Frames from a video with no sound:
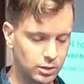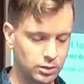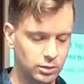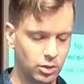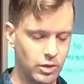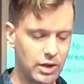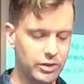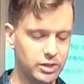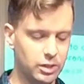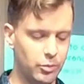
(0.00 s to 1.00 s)
Oh, well, that was
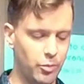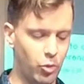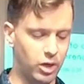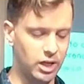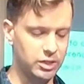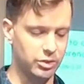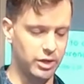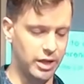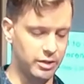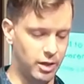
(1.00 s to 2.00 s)
a little bit more gusto than
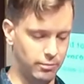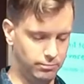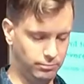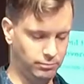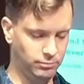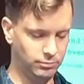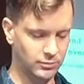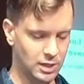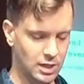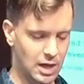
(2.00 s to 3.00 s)
I
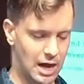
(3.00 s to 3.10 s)
thought.